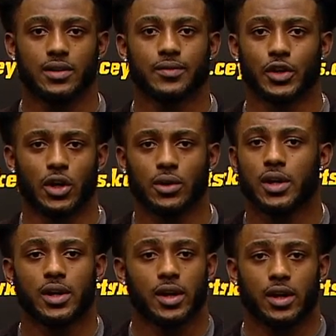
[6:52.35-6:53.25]
You know,
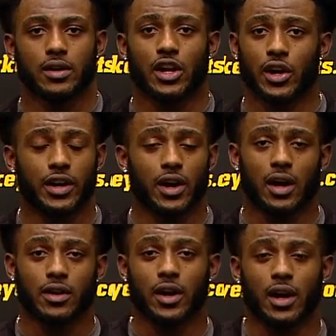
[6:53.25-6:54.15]
they're a
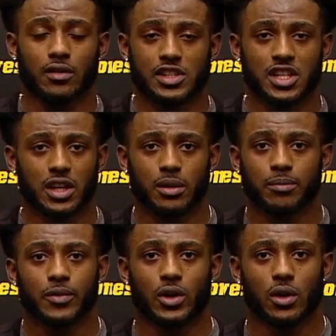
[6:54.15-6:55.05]
hell of a team.
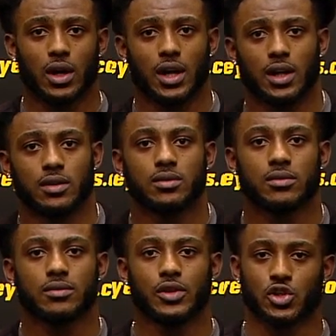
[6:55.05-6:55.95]
You know,
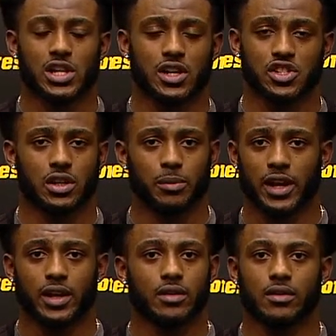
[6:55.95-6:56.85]
shout out to them.
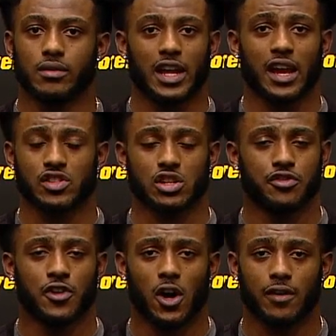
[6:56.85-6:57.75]
They gave us a good
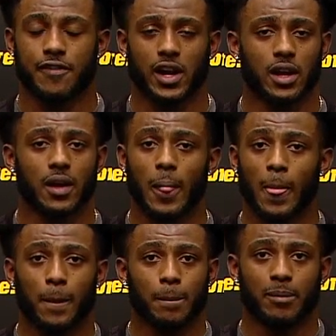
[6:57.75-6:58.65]
fight.
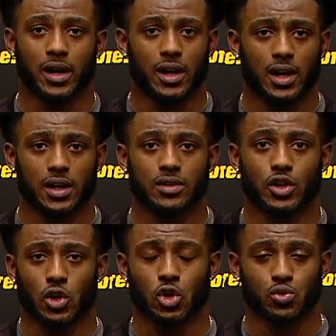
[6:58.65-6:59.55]
But, you
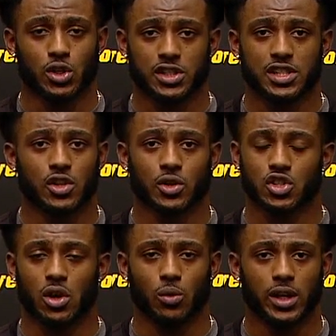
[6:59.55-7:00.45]
know, Coach Woods, he told us
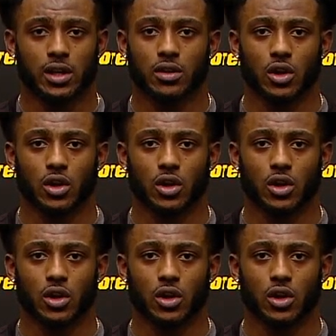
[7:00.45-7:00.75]
all week, you